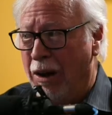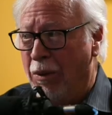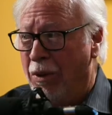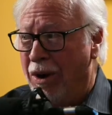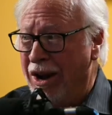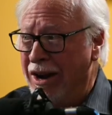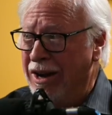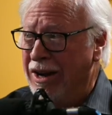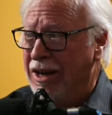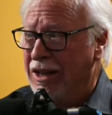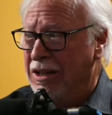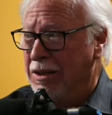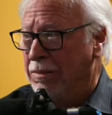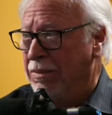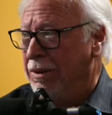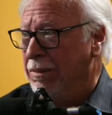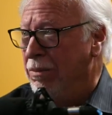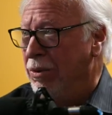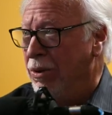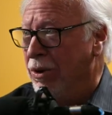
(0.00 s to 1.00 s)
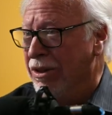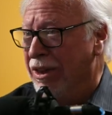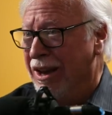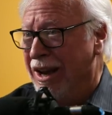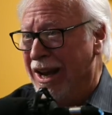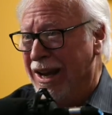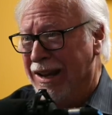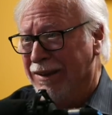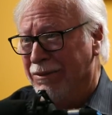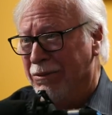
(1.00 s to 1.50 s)
I wanted it to be more
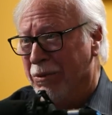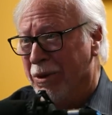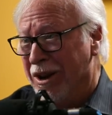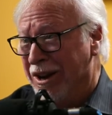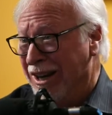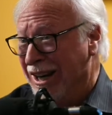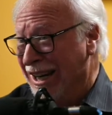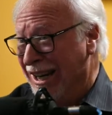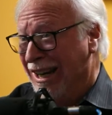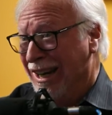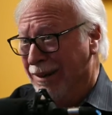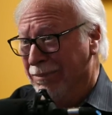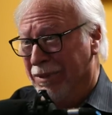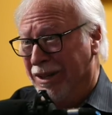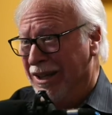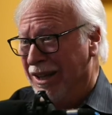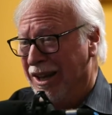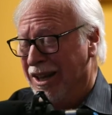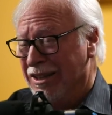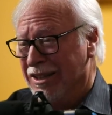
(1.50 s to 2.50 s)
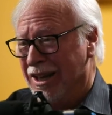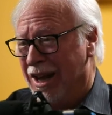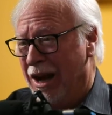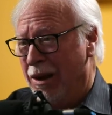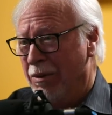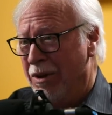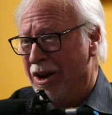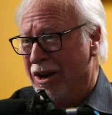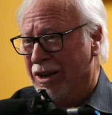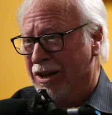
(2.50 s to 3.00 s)
than I even wanted to get because
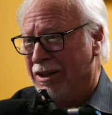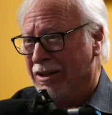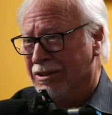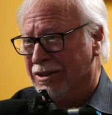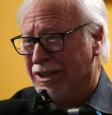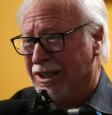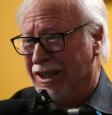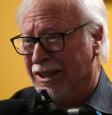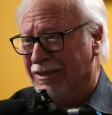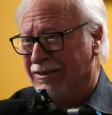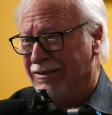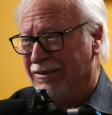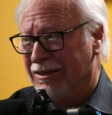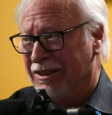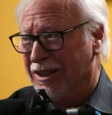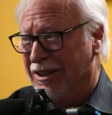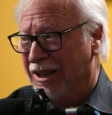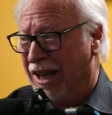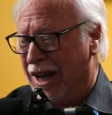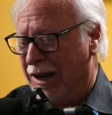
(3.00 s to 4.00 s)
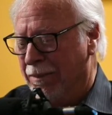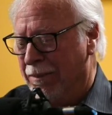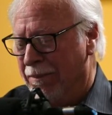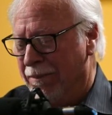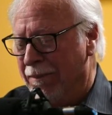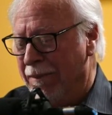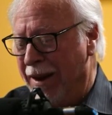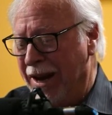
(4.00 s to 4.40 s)
I wanted to